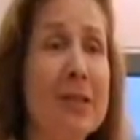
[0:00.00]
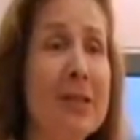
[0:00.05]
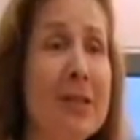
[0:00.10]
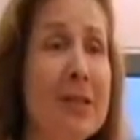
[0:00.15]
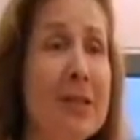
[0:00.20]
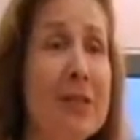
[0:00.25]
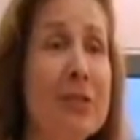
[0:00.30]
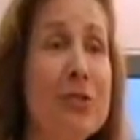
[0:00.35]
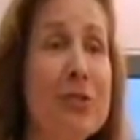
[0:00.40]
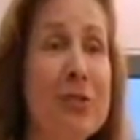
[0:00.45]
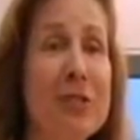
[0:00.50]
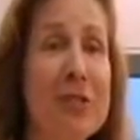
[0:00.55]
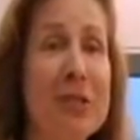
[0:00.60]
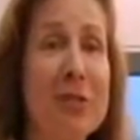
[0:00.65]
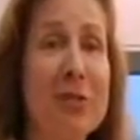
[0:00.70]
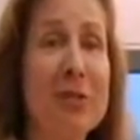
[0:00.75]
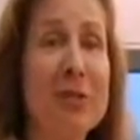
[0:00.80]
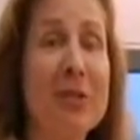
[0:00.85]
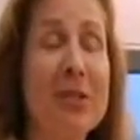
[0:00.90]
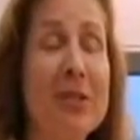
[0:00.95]
He's
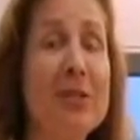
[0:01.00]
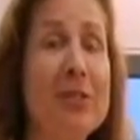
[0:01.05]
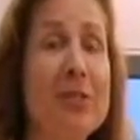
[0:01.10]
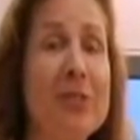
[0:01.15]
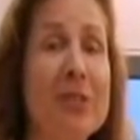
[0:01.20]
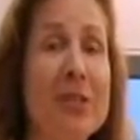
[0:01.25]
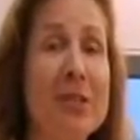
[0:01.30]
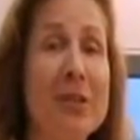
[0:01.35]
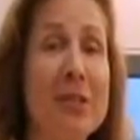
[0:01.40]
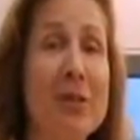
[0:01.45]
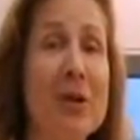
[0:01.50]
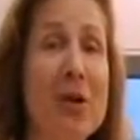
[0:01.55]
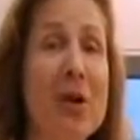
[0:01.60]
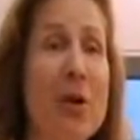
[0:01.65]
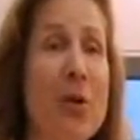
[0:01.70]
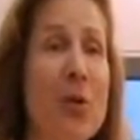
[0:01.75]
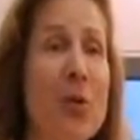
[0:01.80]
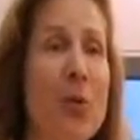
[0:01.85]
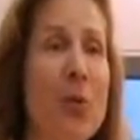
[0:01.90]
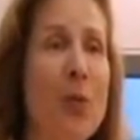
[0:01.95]
interested in
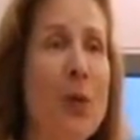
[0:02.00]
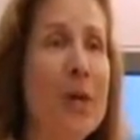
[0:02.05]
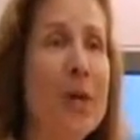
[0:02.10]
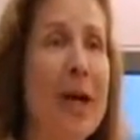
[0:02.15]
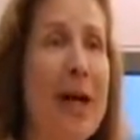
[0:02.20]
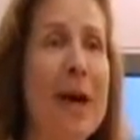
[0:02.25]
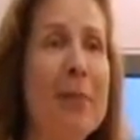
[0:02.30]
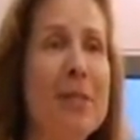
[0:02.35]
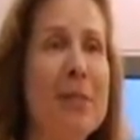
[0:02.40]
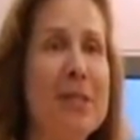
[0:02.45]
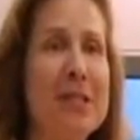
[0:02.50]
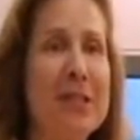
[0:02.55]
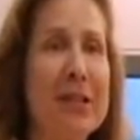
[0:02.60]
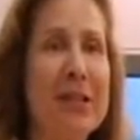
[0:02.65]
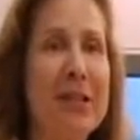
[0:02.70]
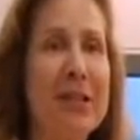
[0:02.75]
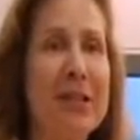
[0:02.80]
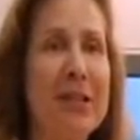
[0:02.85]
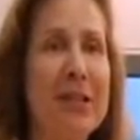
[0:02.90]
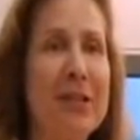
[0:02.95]
what happens
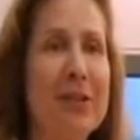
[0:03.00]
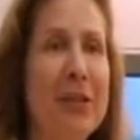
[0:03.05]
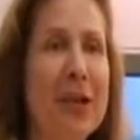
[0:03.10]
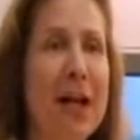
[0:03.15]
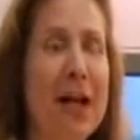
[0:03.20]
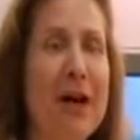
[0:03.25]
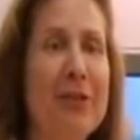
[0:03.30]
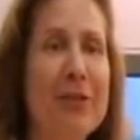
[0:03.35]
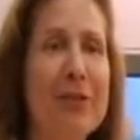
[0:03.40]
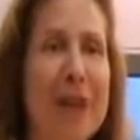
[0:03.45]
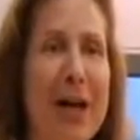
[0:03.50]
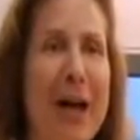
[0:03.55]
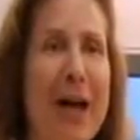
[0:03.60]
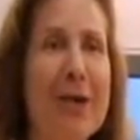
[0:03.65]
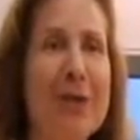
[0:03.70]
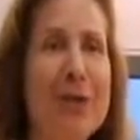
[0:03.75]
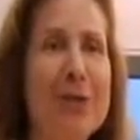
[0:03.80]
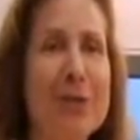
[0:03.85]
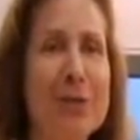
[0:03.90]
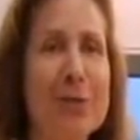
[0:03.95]
out there and
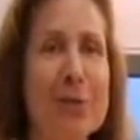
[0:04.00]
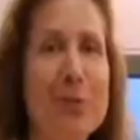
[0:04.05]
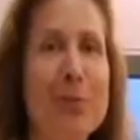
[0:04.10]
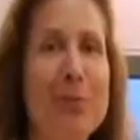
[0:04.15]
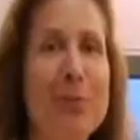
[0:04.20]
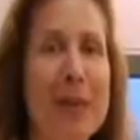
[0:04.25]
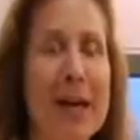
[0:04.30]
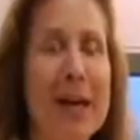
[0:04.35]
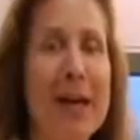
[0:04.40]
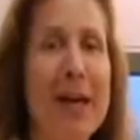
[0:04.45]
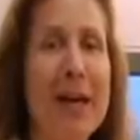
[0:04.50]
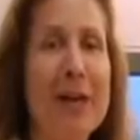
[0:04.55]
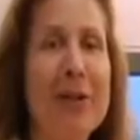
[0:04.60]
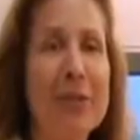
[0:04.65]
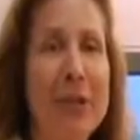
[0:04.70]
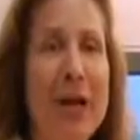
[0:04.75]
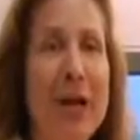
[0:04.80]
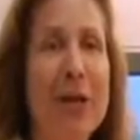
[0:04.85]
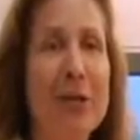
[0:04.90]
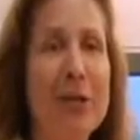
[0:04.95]
how this will play out
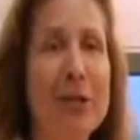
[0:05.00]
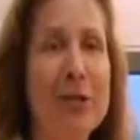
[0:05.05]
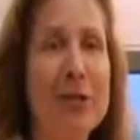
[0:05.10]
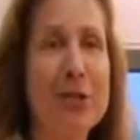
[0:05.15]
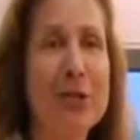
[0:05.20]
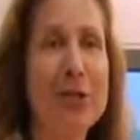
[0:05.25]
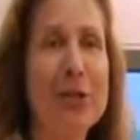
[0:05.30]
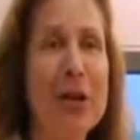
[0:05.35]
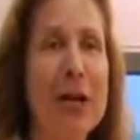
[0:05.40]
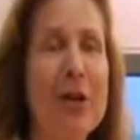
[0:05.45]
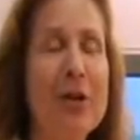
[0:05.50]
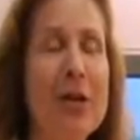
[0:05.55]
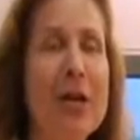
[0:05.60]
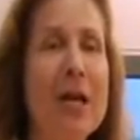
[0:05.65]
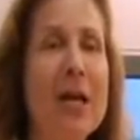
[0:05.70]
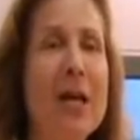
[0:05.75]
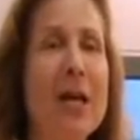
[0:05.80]
and how it'll turn out,